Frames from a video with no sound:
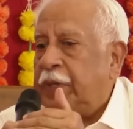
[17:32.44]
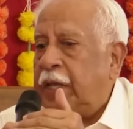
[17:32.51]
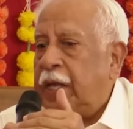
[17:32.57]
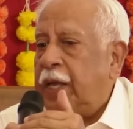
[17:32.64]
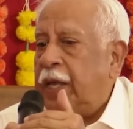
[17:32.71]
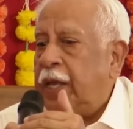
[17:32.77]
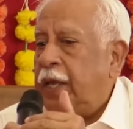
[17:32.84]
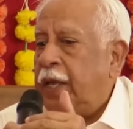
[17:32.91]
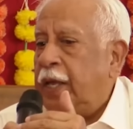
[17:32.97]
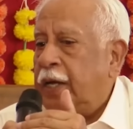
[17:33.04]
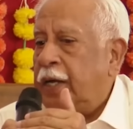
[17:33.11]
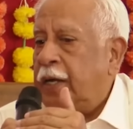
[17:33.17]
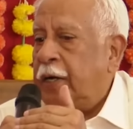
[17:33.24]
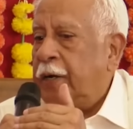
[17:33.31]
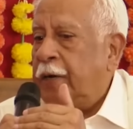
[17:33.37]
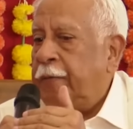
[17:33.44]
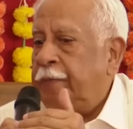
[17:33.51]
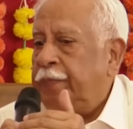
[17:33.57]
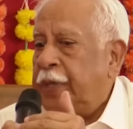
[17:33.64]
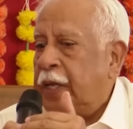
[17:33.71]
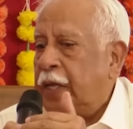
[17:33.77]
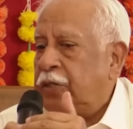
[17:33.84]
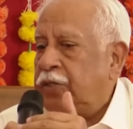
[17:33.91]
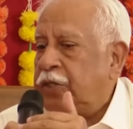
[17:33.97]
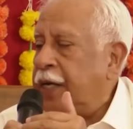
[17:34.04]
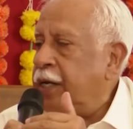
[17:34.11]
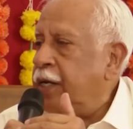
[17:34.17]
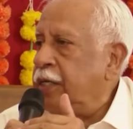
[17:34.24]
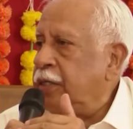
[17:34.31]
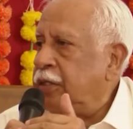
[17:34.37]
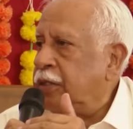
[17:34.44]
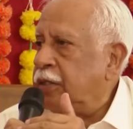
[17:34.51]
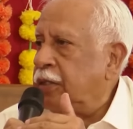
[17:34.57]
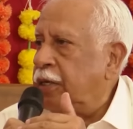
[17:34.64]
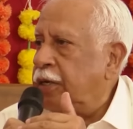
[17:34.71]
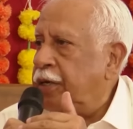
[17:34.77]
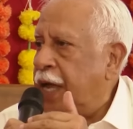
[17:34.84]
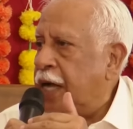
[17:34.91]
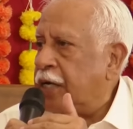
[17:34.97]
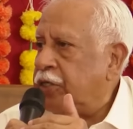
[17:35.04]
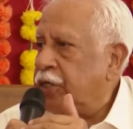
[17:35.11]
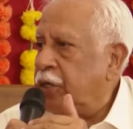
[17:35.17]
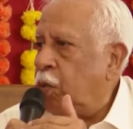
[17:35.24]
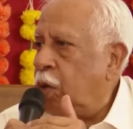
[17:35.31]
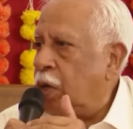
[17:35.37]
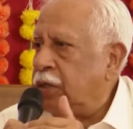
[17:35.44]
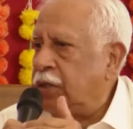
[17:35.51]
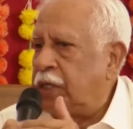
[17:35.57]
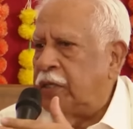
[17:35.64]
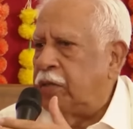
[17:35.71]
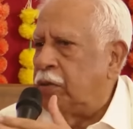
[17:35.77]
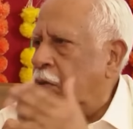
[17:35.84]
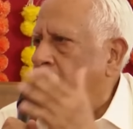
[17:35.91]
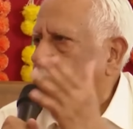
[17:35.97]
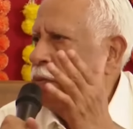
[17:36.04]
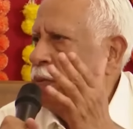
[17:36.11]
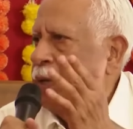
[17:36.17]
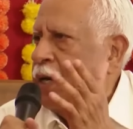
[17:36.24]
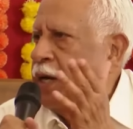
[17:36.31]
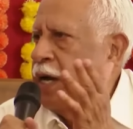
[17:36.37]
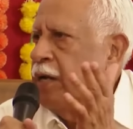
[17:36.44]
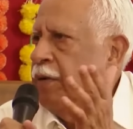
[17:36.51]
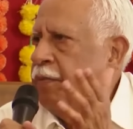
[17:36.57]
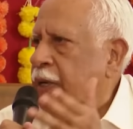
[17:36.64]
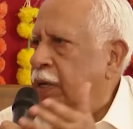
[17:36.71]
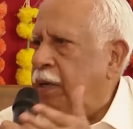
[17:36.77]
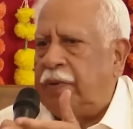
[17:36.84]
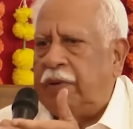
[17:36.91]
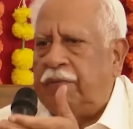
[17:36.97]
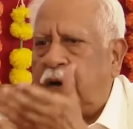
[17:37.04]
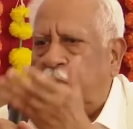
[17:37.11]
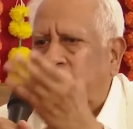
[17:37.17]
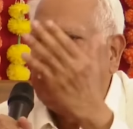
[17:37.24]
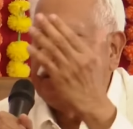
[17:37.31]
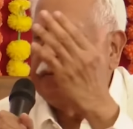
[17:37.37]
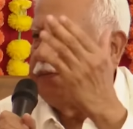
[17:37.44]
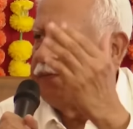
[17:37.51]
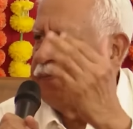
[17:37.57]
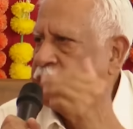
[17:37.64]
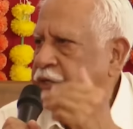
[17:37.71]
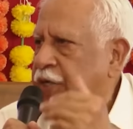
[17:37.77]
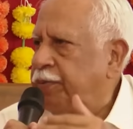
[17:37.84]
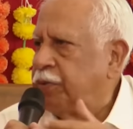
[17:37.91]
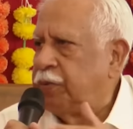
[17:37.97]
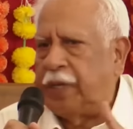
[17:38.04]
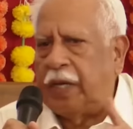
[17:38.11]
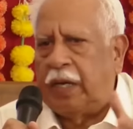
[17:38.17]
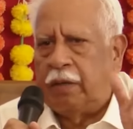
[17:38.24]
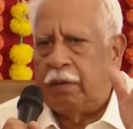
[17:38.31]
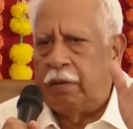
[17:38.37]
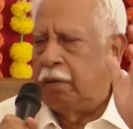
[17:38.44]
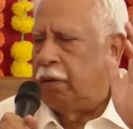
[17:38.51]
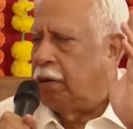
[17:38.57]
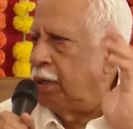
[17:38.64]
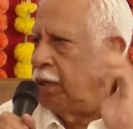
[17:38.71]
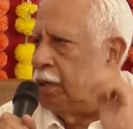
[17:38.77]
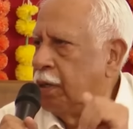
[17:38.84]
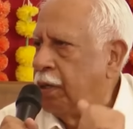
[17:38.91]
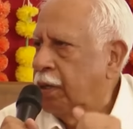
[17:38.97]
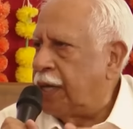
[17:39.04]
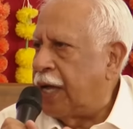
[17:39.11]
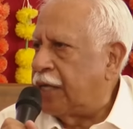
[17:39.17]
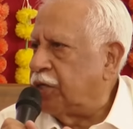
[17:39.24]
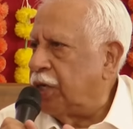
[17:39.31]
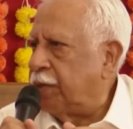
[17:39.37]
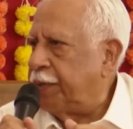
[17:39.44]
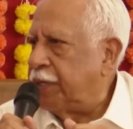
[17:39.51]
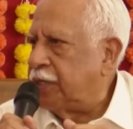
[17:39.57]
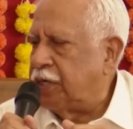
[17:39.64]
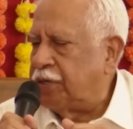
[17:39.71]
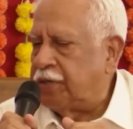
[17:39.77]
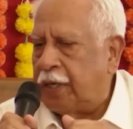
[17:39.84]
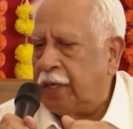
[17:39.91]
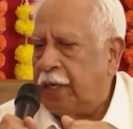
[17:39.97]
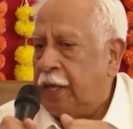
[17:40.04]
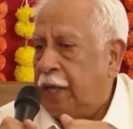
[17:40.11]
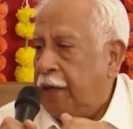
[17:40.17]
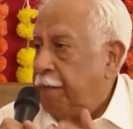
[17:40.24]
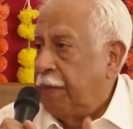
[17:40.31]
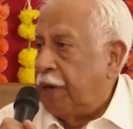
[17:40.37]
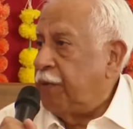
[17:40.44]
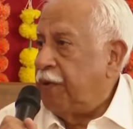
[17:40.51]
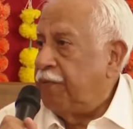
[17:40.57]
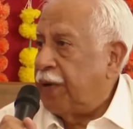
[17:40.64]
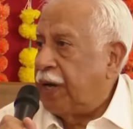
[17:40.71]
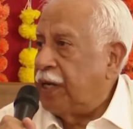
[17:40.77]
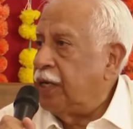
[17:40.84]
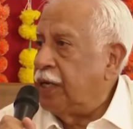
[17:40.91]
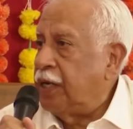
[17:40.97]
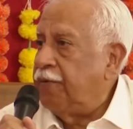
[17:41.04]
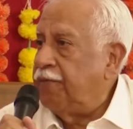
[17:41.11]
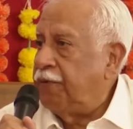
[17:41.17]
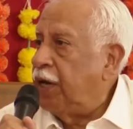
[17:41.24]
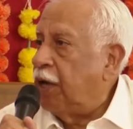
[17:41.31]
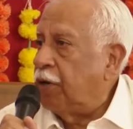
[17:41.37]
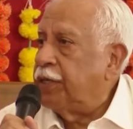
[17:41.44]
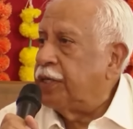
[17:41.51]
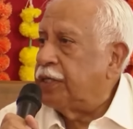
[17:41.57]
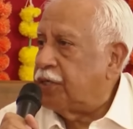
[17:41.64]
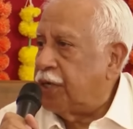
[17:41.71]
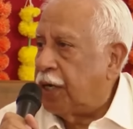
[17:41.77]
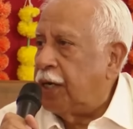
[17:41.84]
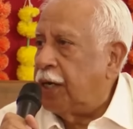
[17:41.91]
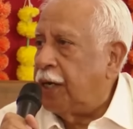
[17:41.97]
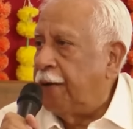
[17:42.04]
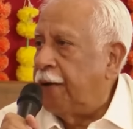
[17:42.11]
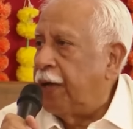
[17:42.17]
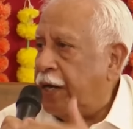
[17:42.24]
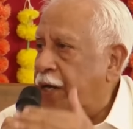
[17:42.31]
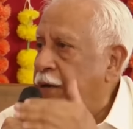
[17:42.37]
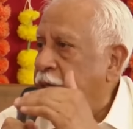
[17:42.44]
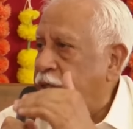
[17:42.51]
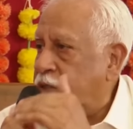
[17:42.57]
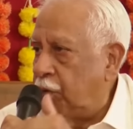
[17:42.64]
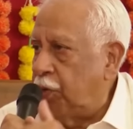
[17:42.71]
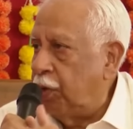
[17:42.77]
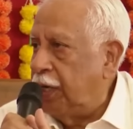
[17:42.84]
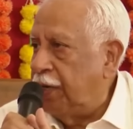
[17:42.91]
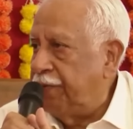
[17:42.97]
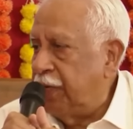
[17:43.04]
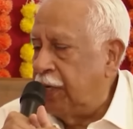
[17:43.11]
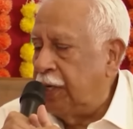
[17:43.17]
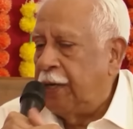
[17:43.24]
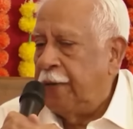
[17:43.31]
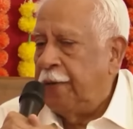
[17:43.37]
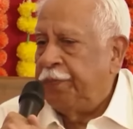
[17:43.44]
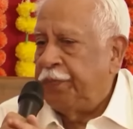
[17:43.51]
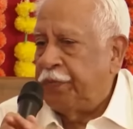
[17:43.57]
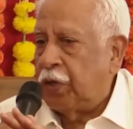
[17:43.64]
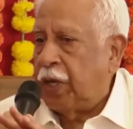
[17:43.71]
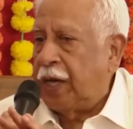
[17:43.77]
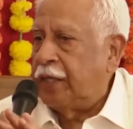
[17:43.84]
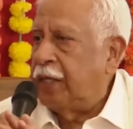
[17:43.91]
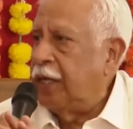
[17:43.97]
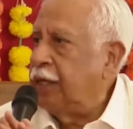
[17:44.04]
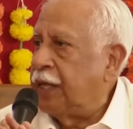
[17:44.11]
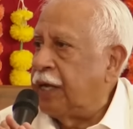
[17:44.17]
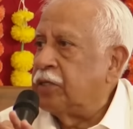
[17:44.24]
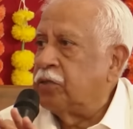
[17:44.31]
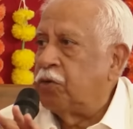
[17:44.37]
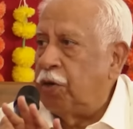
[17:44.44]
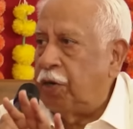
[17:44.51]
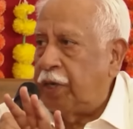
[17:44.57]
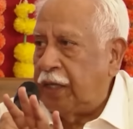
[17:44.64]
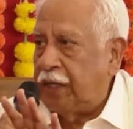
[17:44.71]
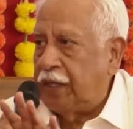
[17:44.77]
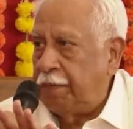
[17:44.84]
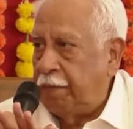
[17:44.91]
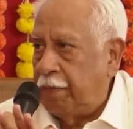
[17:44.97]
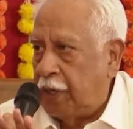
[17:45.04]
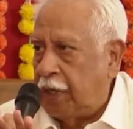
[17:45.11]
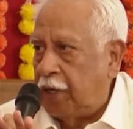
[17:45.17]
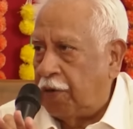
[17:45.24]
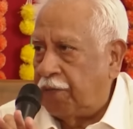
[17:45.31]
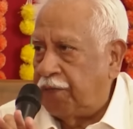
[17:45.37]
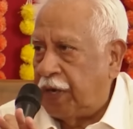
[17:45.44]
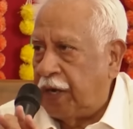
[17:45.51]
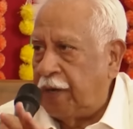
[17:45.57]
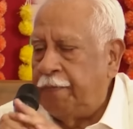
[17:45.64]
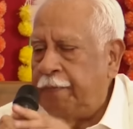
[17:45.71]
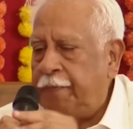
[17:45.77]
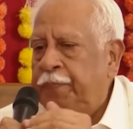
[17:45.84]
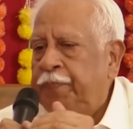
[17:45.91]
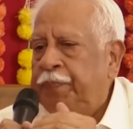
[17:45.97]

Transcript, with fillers: The Chinese reaction was that, oh, we are ready, we've got enough chips, we can catch up, etc. But we find that even now they're struggling and at a much lower level. So I think that is going to take them a lot of time.